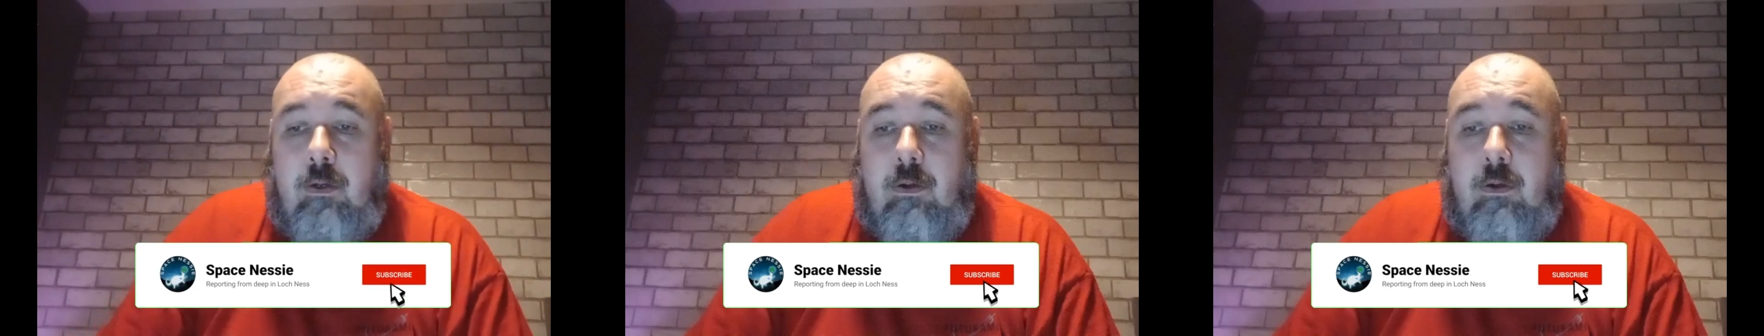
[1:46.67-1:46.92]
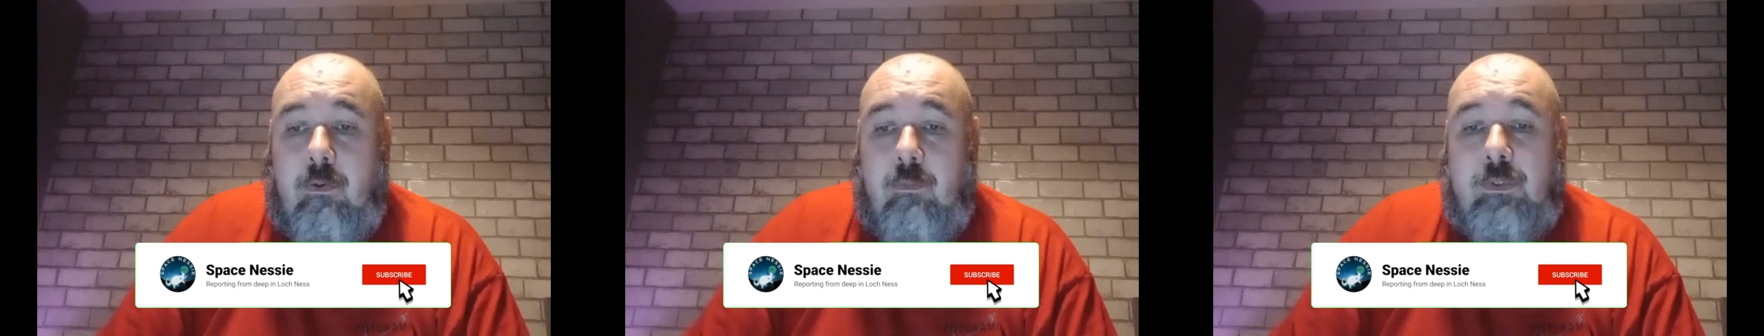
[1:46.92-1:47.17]

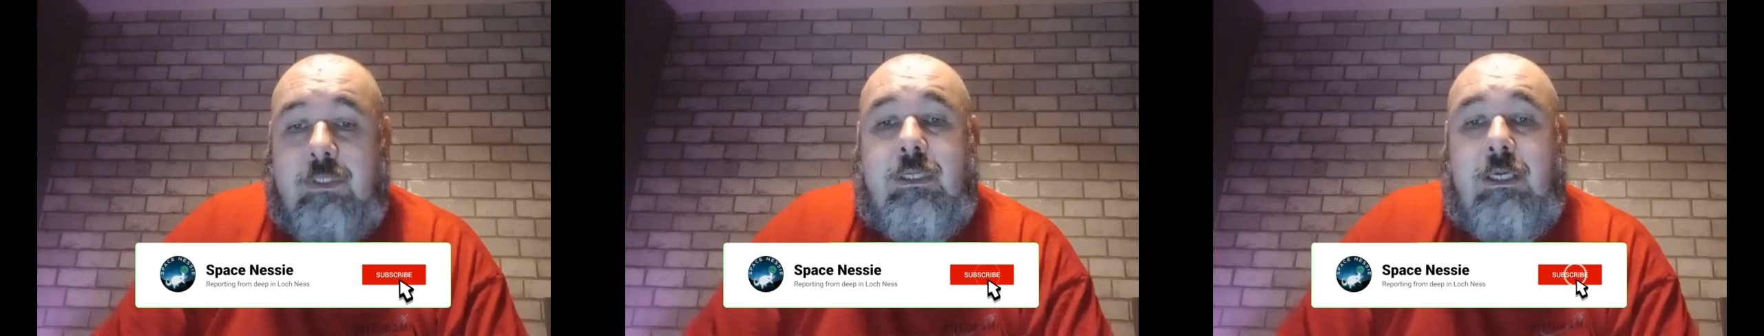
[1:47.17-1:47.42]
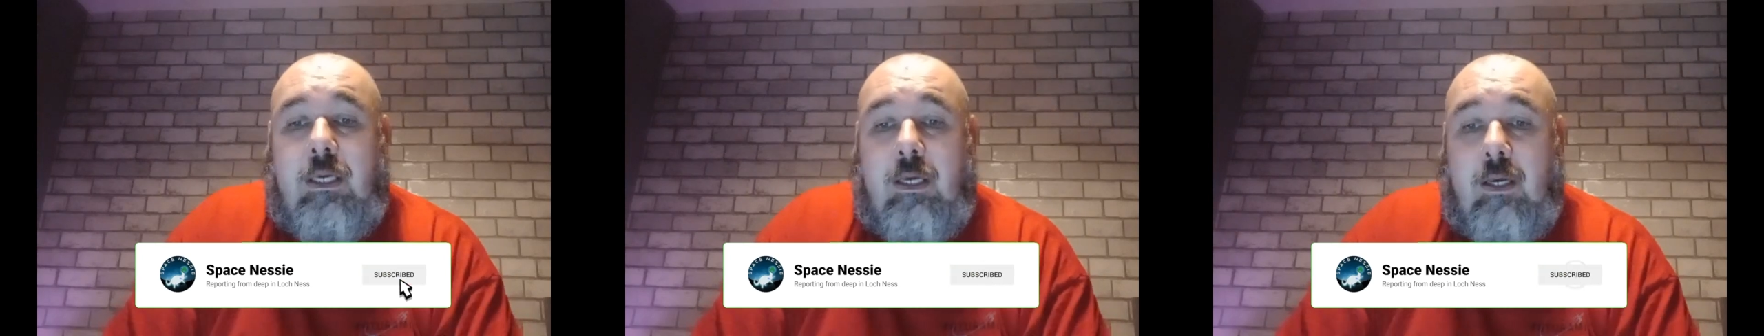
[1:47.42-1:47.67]
we'll
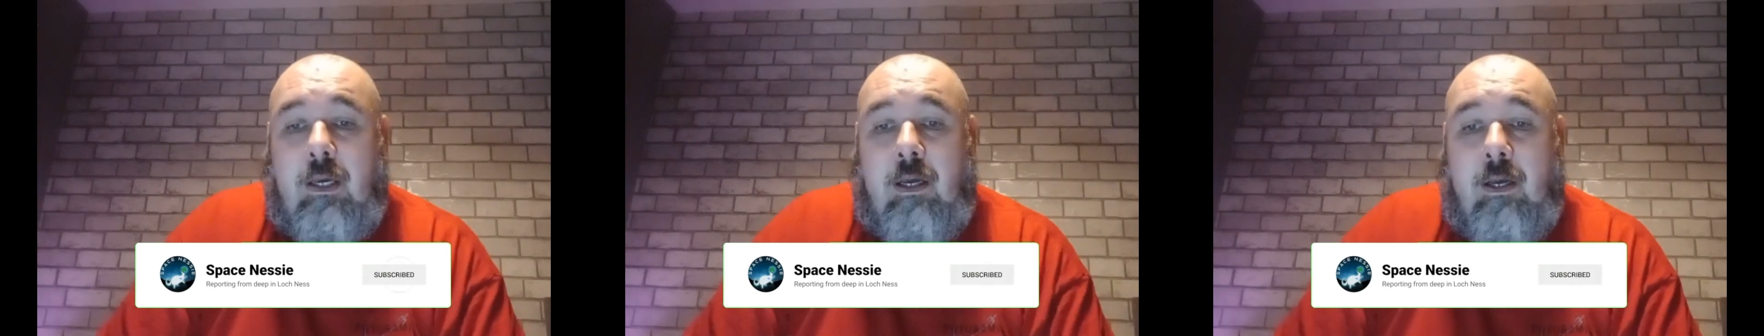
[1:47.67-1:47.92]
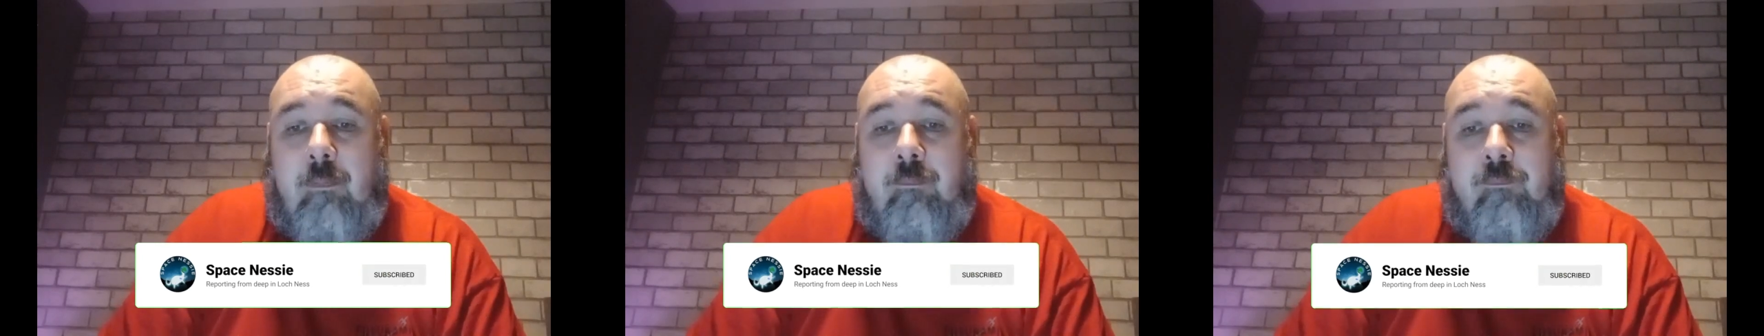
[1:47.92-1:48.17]
see.
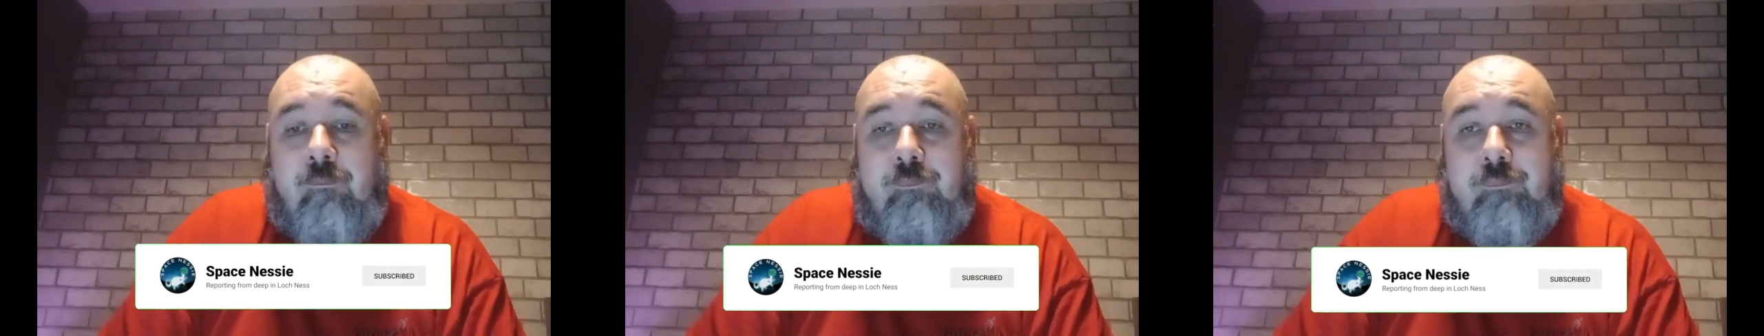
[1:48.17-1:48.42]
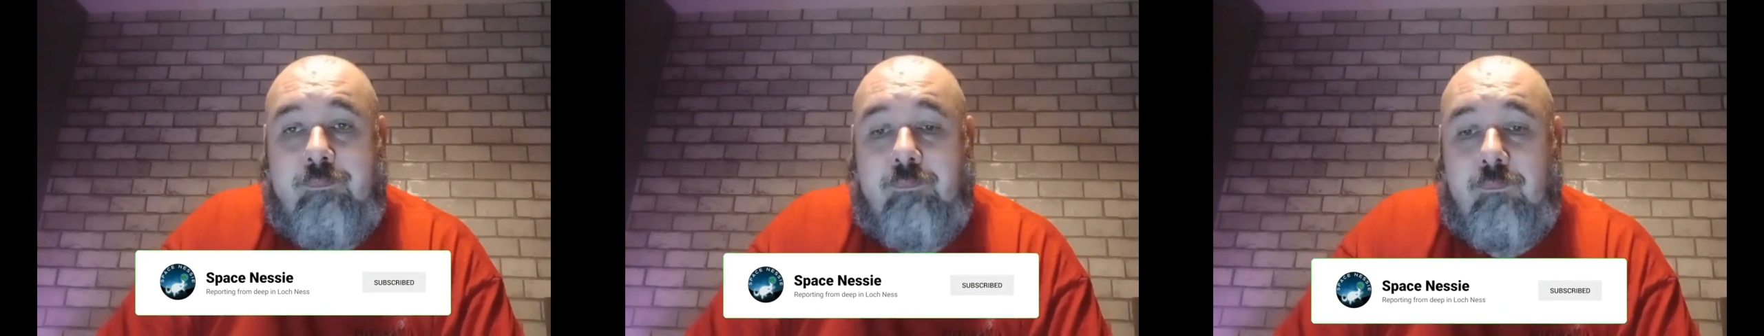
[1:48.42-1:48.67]

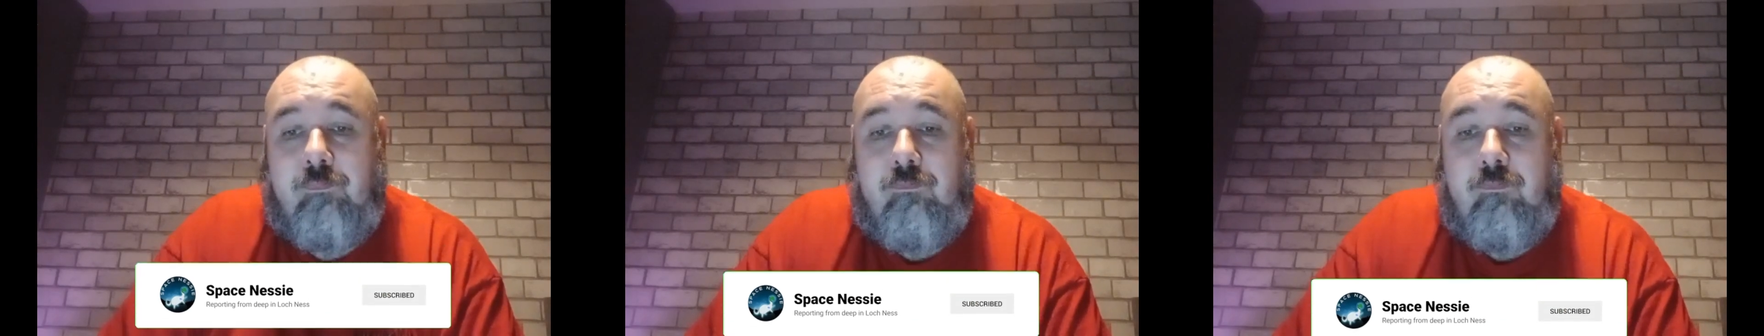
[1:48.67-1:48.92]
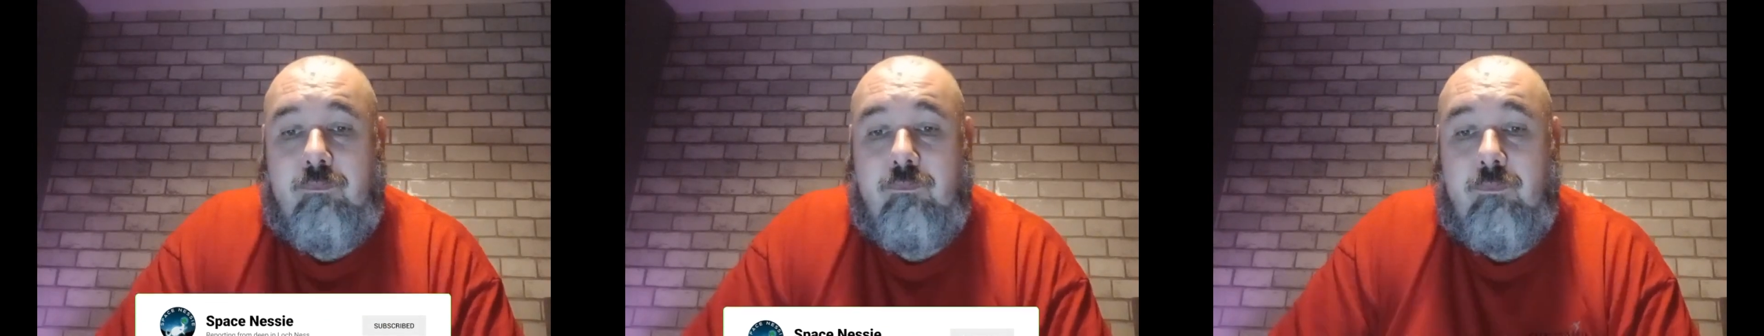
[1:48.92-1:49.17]

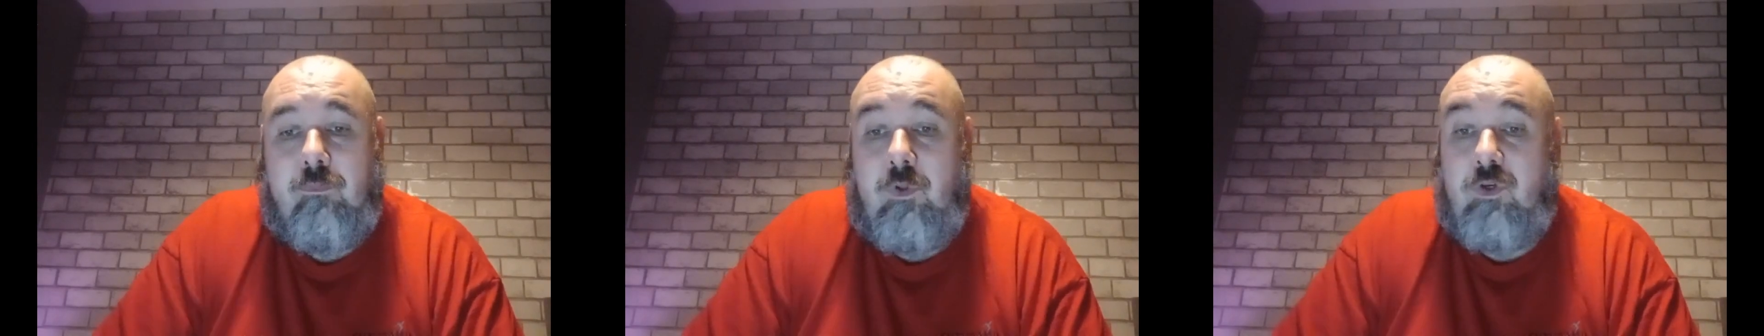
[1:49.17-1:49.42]
There's